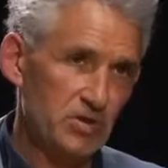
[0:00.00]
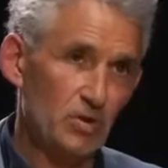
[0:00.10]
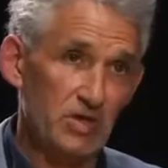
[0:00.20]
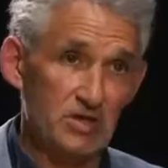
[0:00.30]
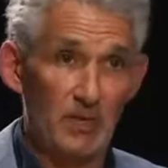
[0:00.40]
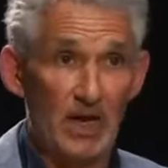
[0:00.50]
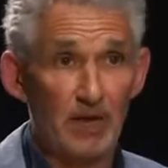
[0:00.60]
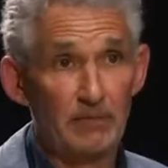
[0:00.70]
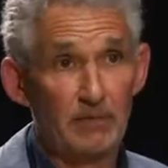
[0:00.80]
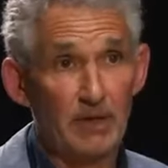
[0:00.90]
of stories
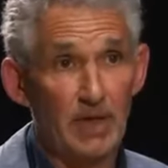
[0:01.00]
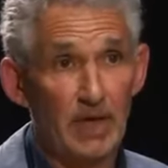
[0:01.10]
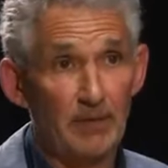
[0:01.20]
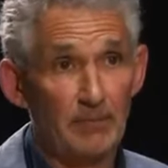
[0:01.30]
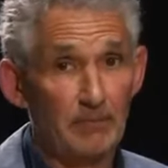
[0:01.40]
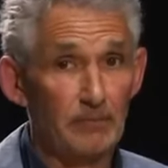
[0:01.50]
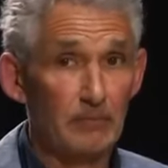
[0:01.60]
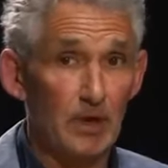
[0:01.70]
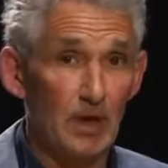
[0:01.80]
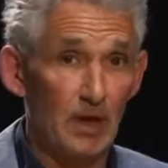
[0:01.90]
about um,
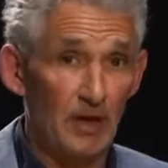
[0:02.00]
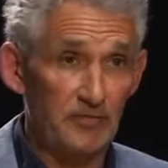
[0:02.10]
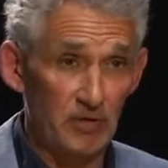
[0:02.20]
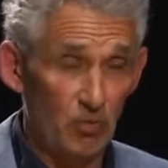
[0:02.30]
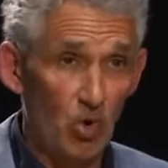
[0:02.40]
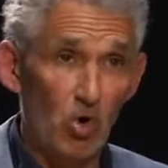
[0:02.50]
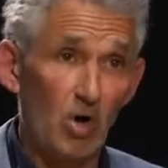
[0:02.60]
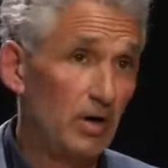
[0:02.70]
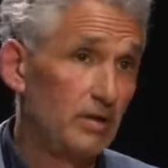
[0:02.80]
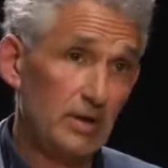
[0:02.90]
after the
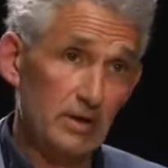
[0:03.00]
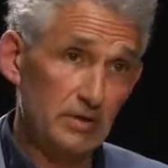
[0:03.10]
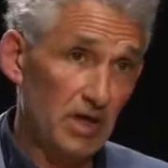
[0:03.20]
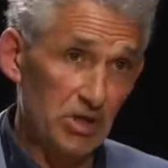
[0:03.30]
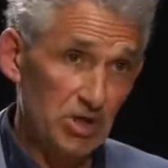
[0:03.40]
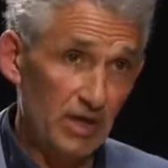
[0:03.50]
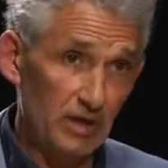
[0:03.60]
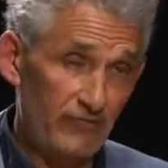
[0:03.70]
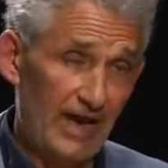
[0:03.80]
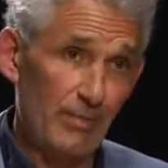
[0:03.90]
war, Dutch
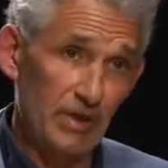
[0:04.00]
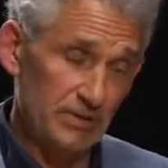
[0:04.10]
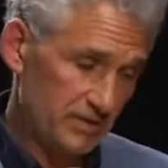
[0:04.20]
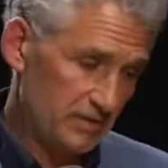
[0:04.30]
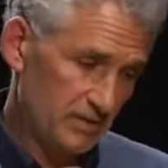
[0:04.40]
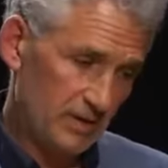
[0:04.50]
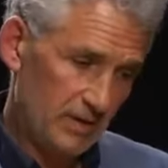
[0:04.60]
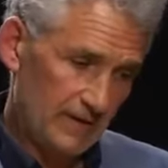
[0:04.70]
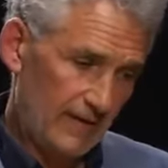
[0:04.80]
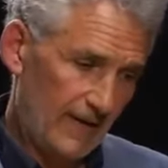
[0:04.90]
hunger famines,
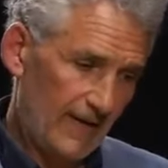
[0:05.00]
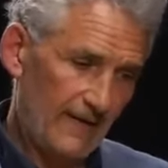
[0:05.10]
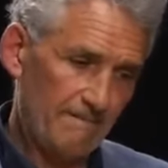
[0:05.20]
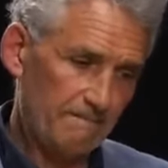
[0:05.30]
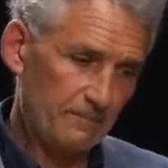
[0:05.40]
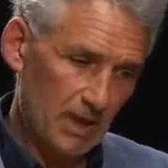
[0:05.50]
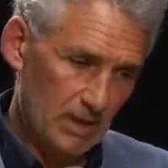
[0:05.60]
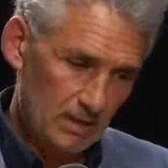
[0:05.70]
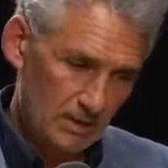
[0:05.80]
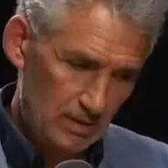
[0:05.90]
um,
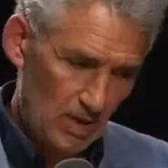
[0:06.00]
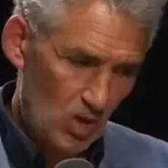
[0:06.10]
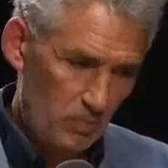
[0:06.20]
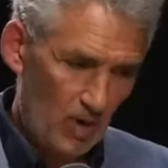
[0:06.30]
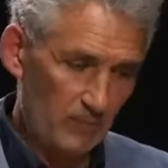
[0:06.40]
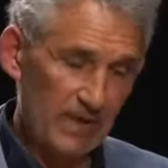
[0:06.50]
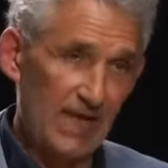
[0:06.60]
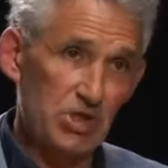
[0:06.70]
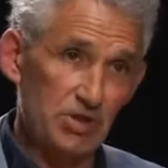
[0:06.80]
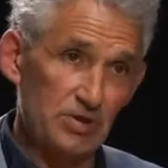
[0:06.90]
whole
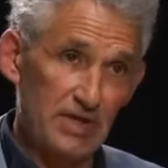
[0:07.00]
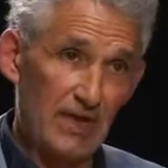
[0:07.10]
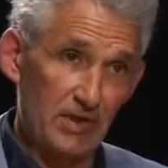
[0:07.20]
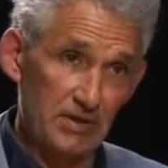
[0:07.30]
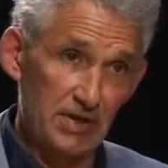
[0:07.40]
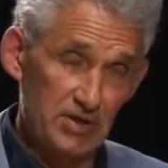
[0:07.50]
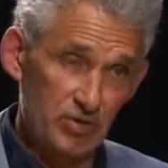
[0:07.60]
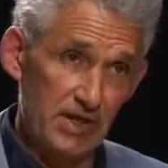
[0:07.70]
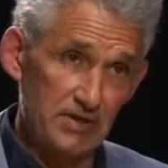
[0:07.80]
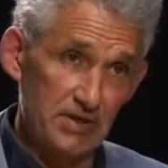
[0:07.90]
populations having these
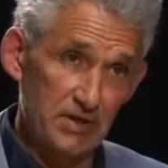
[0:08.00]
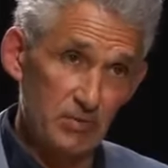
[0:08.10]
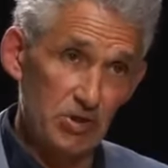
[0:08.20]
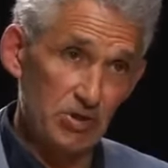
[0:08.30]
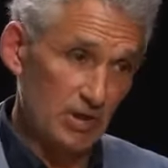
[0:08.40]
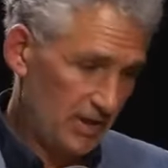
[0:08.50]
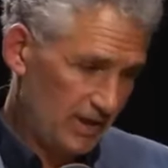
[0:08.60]
stresses, which